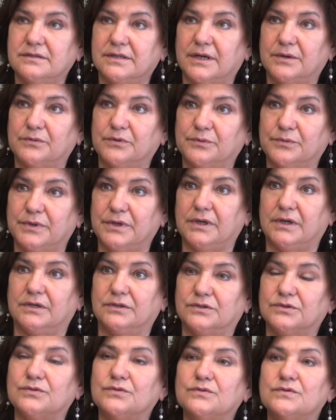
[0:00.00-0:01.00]
that will be
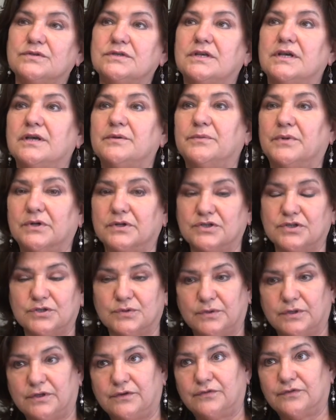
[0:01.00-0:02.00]
on Tuesday, March
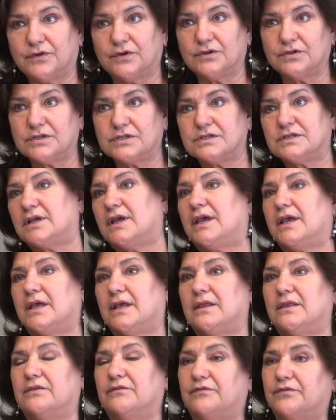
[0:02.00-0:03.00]
21st,
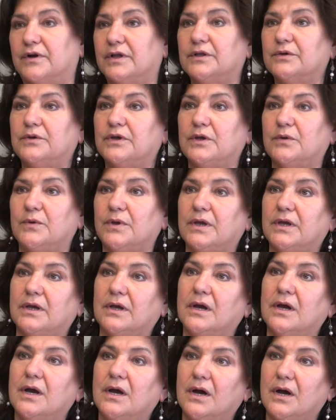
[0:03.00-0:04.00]
and the following week
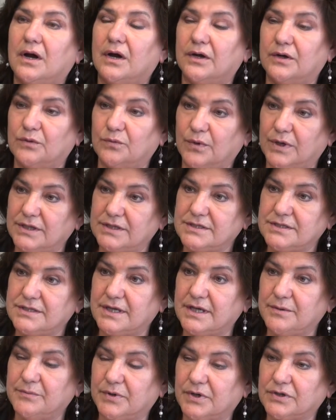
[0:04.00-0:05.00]
on
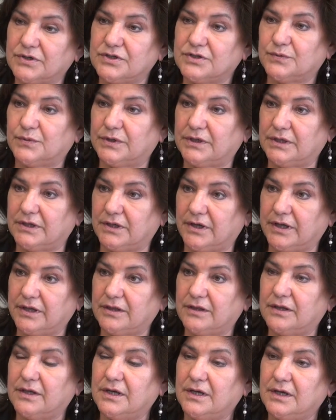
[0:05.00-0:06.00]
Wednesday, March 29th,